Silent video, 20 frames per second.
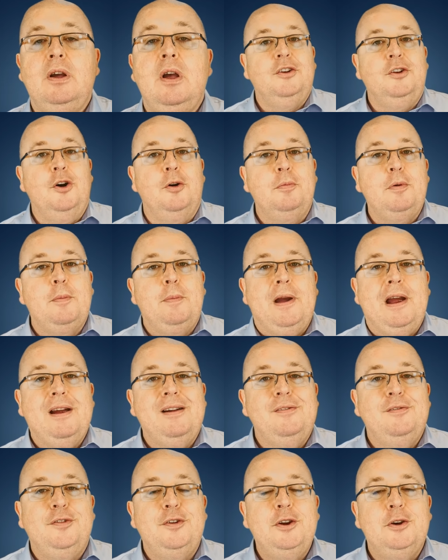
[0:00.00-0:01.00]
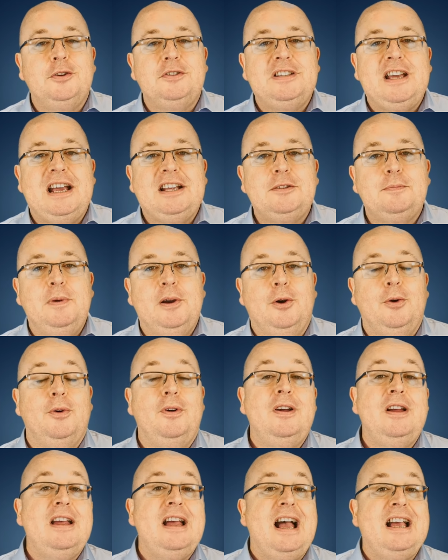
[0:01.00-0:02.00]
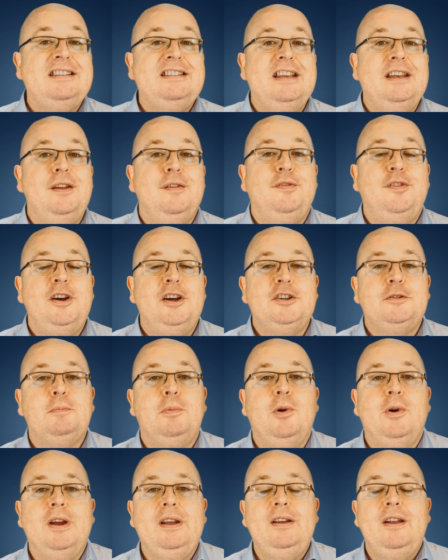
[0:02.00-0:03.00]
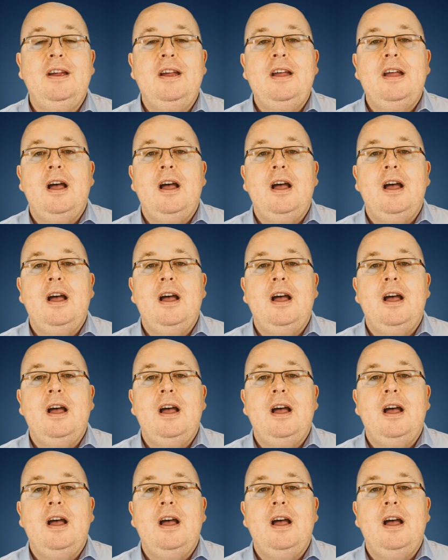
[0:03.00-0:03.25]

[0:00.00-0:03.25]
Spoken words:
Not preparing for your tax bill. As in the first point,